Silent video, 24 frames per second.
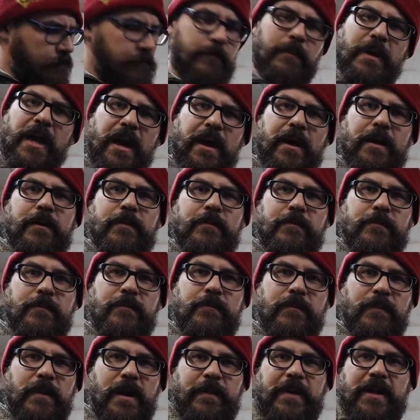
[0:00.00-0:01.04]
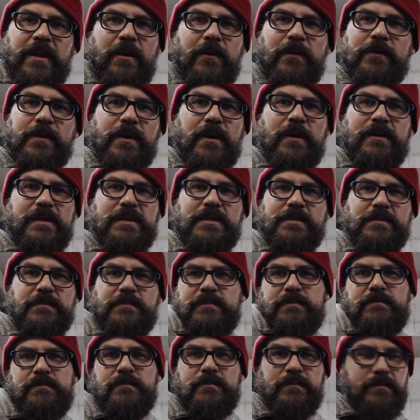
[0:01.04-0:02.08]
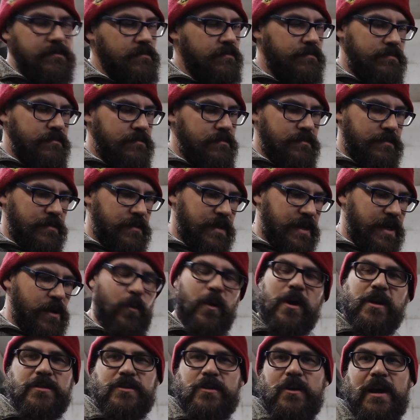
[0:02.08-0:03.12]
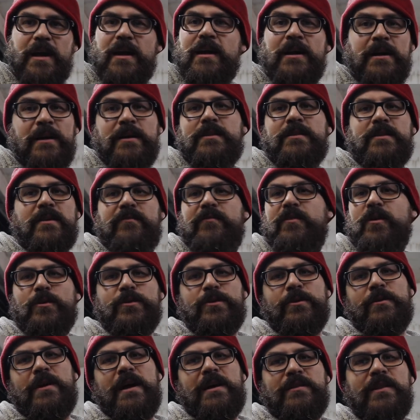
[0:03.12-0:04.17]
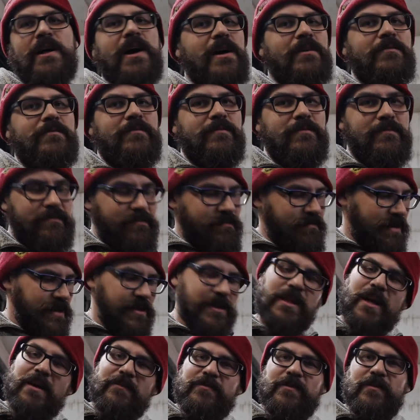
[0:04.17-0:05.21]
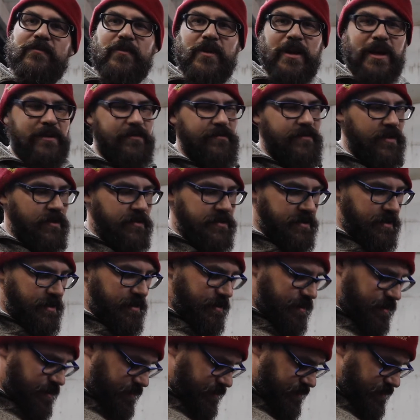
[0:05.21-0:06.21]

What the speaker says: yeah, I mean, all in all, it works great. The filter I love. I love the freaking filter.